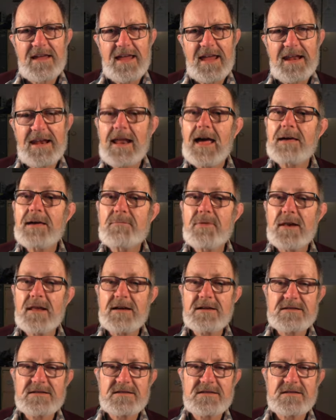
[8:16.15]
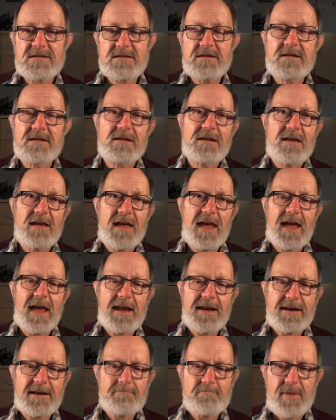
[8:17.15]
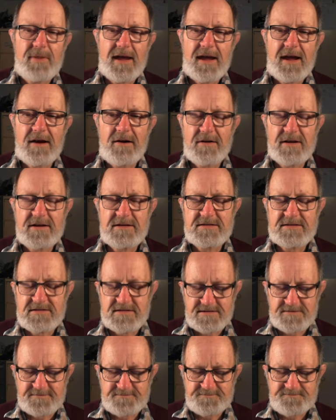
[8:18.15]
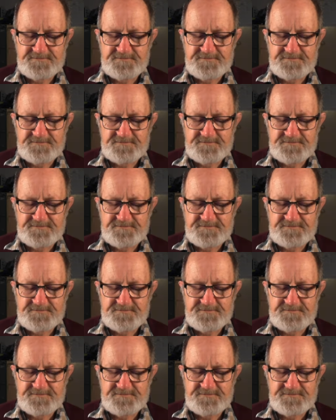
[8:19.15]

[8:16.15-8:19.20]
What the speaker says: enable us, and empower us.